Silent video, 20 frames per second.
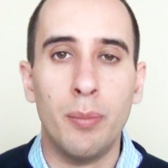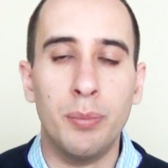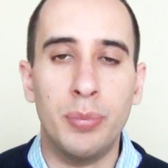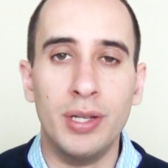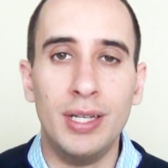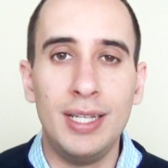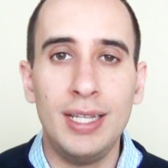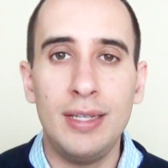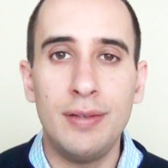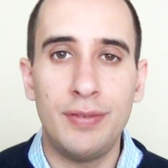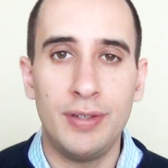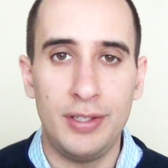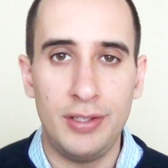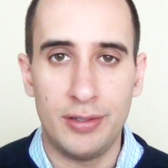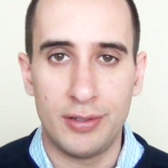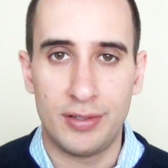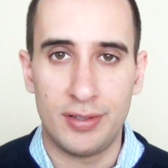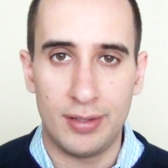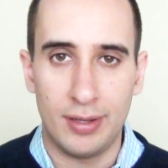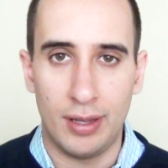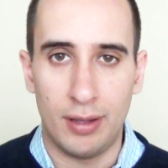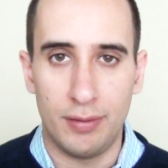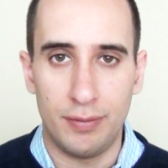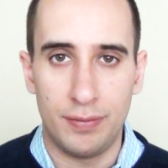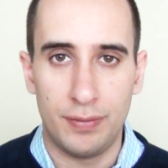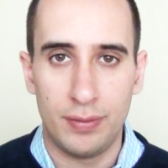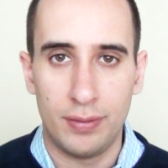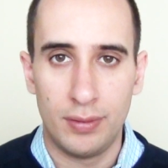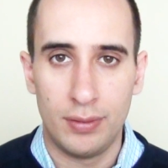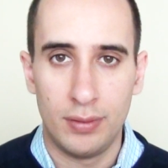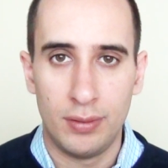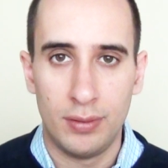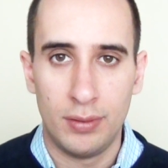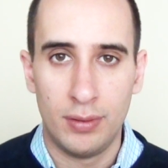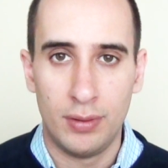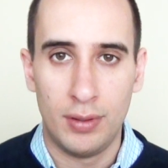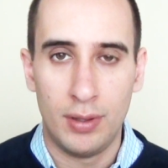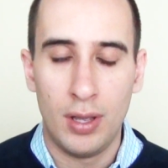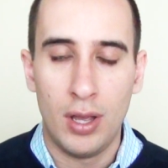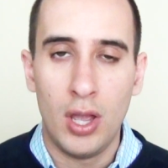Believe in yourself.
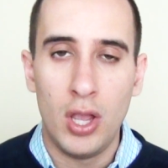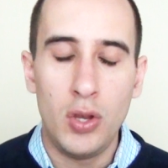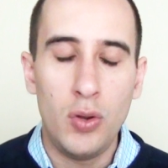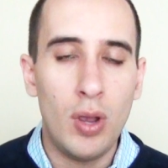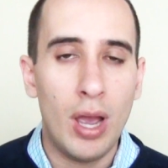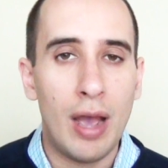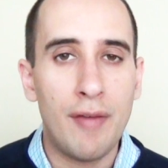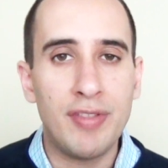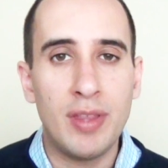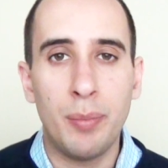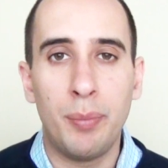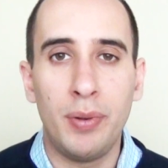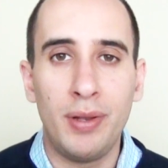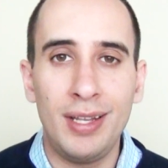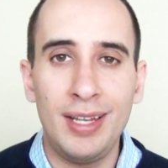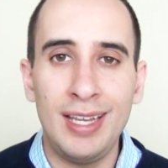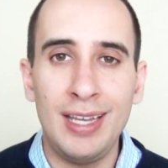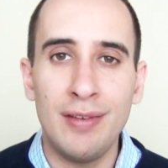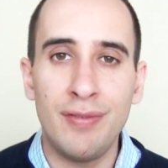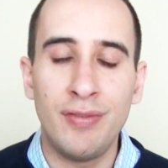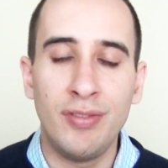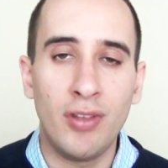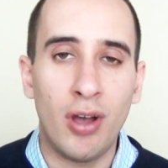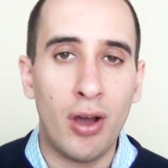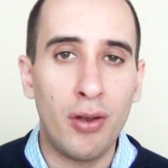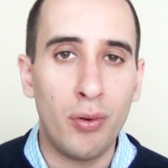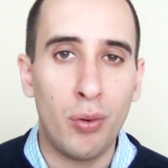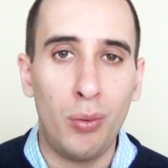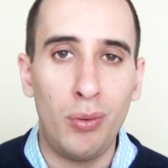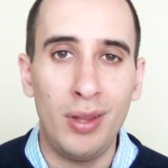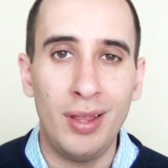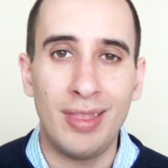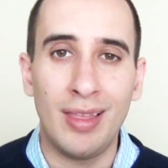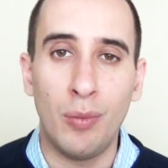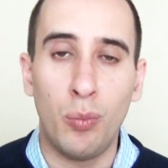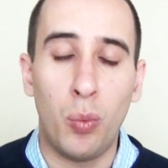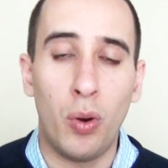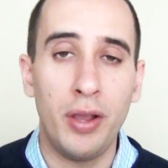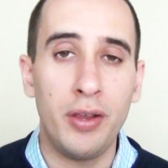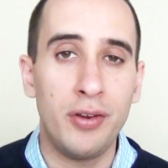You have to believe not only
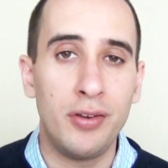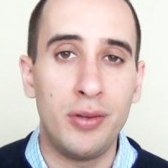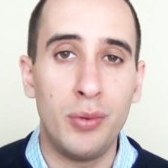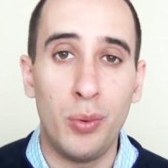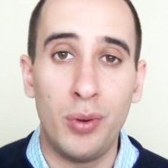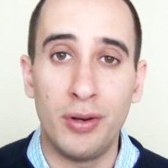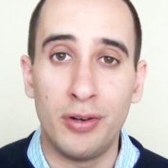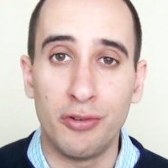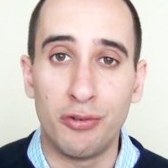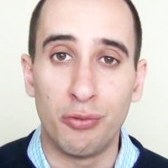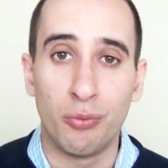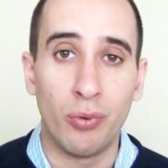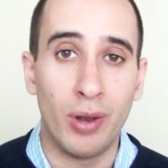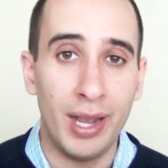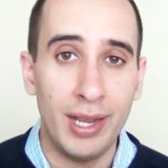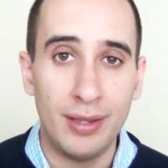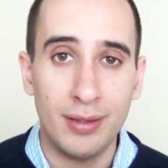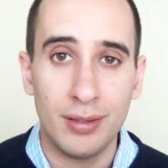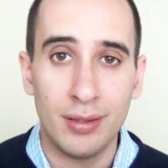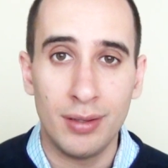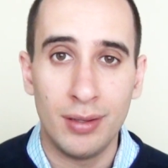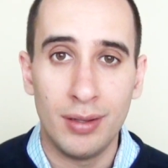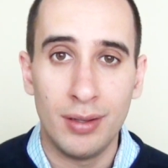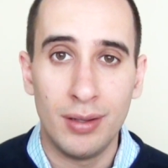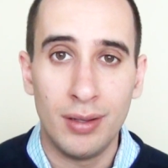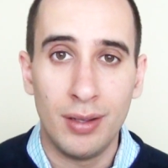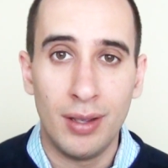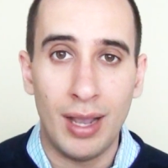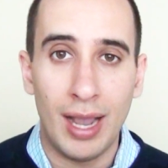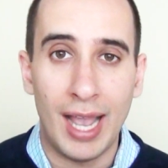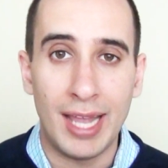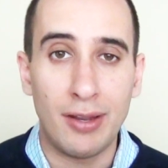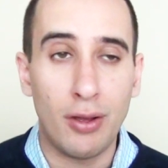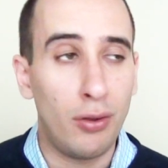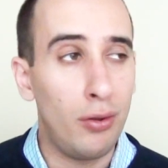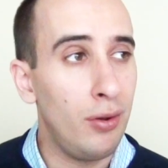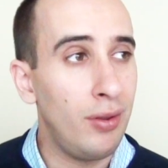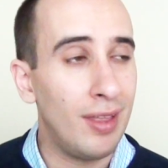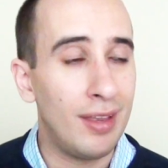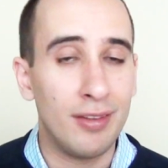that what you're doing is right, and not
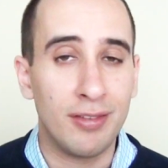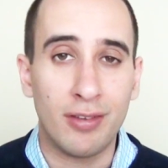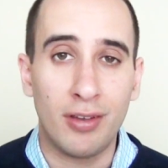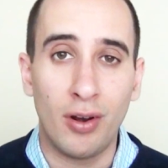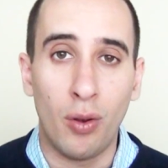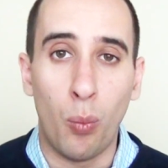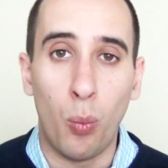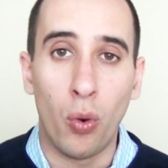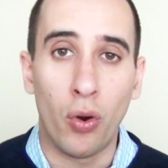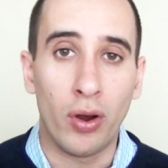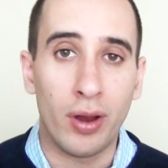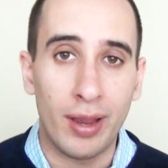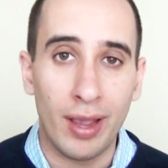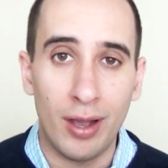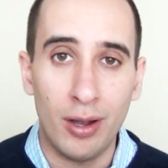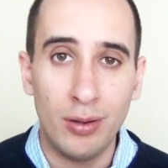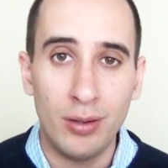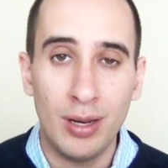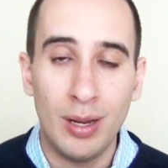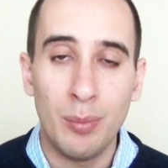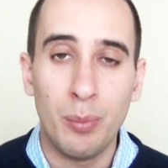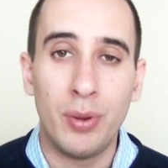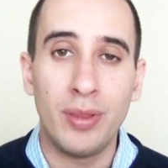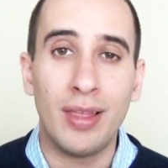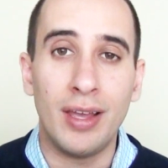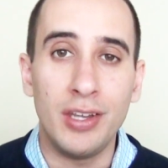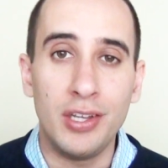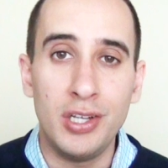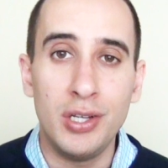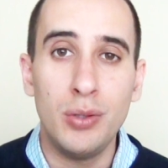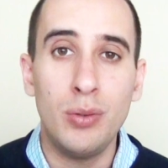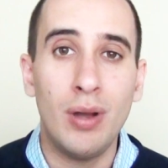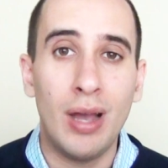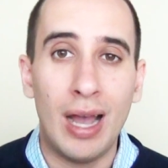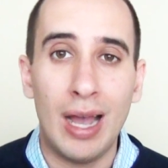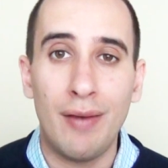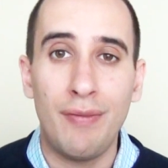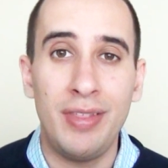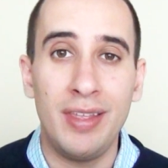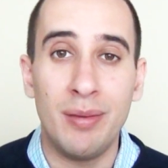only that it's going to work out, but that you
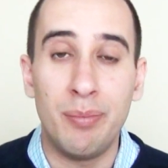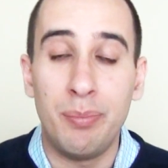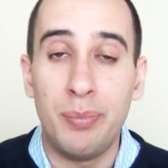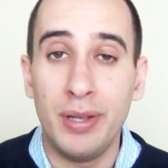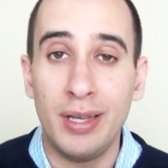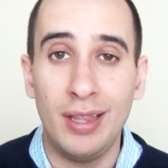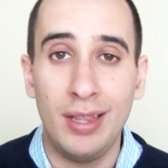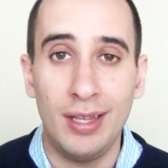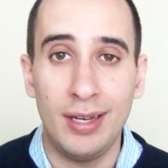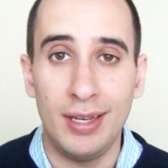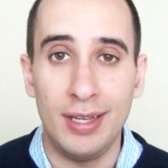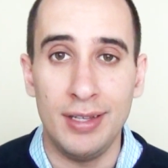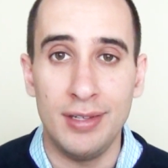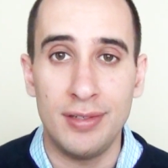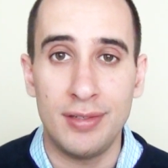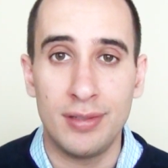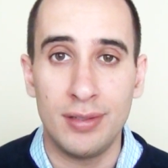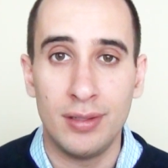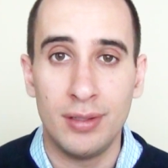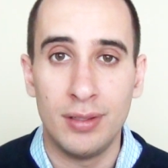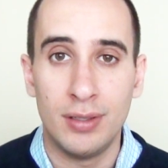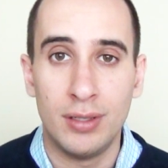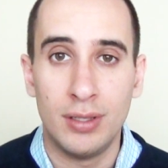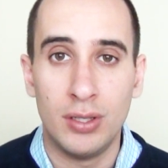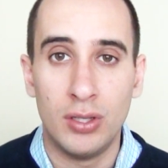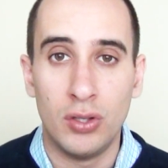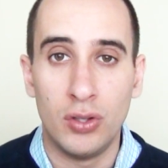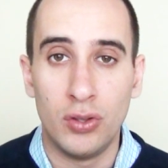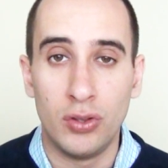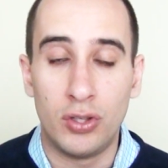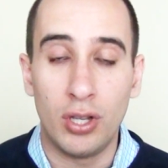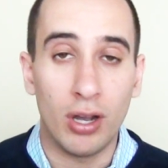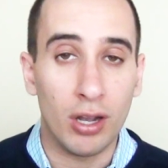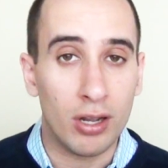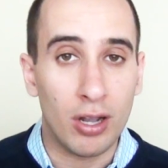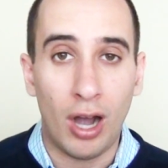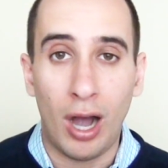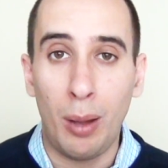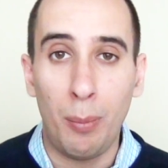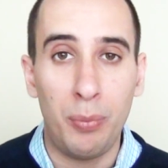have the abilities to
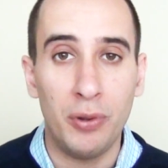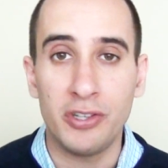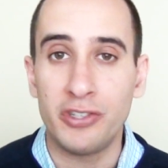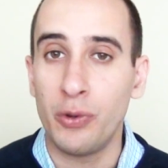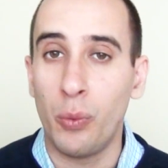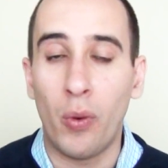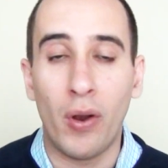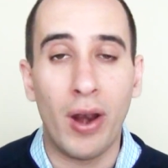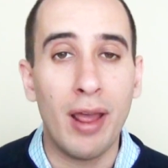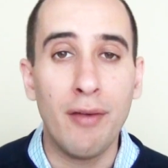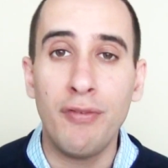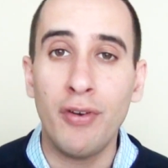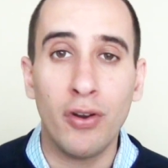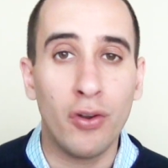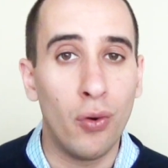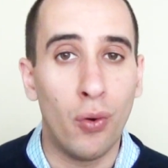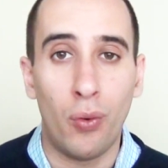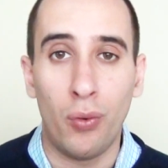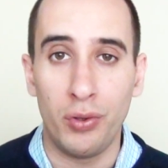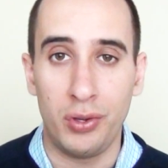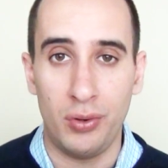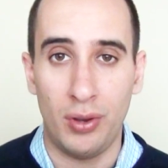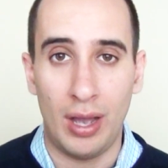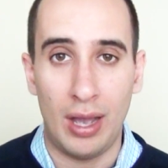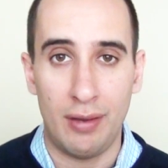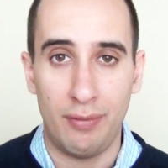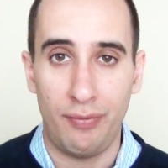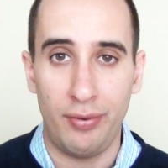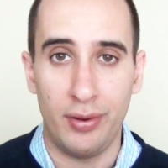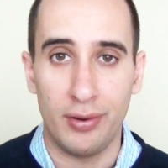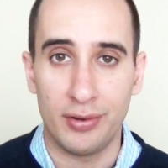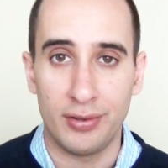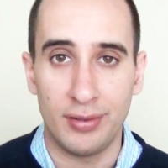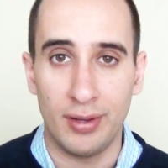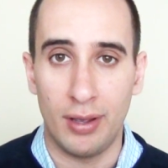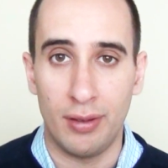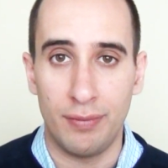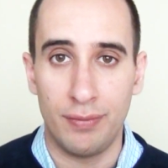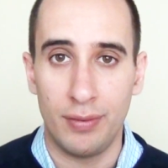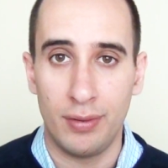accomplish whatever goal you have for
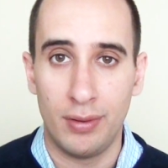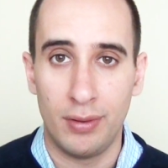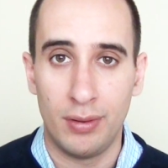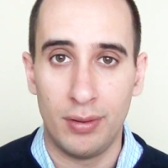yourself.